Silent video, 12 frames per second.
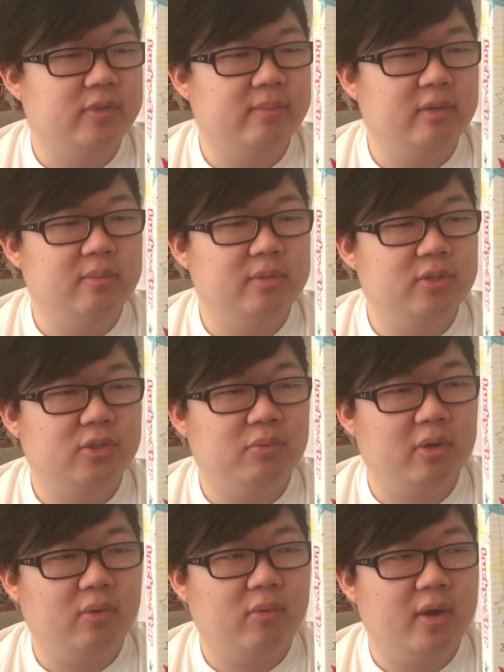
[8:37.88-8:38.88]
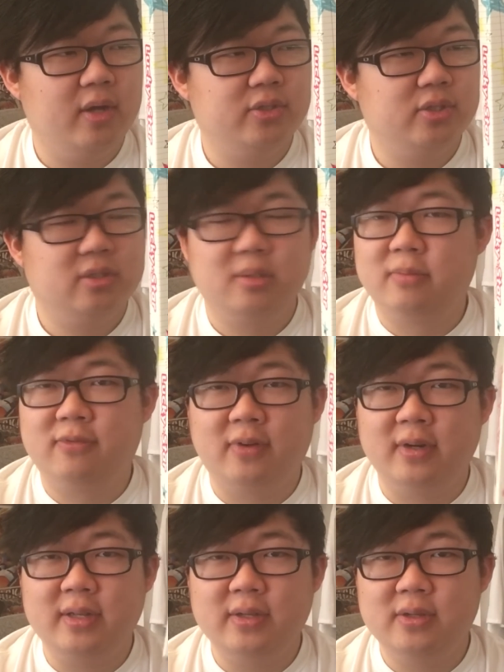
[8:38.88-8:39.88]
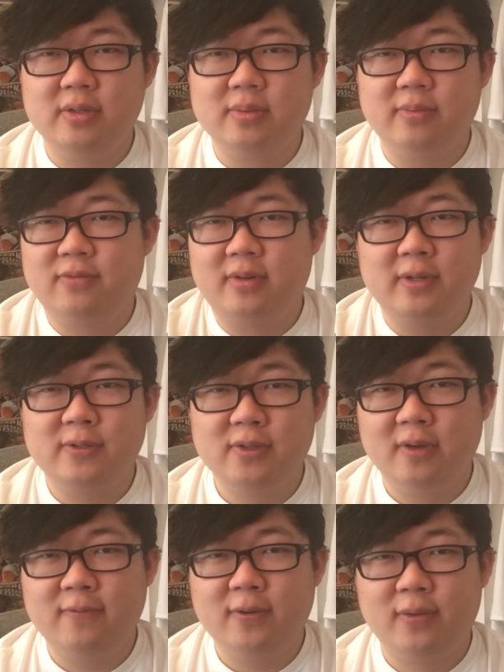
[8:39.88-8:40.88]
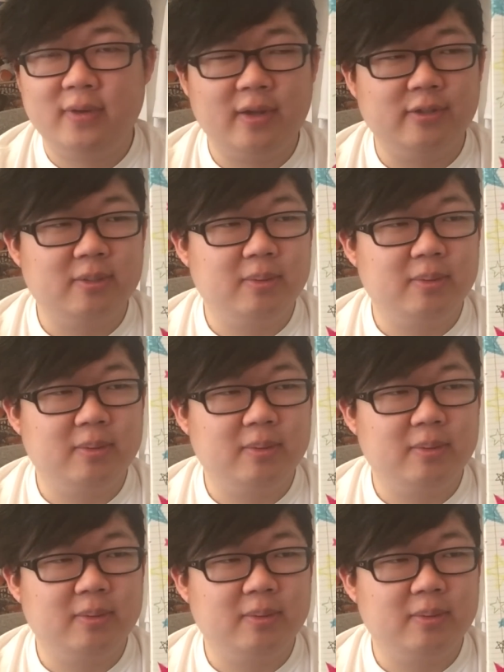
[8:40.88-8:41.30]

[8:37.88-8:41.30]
Sometimes I just want to watch some funny, some funny stuff go down.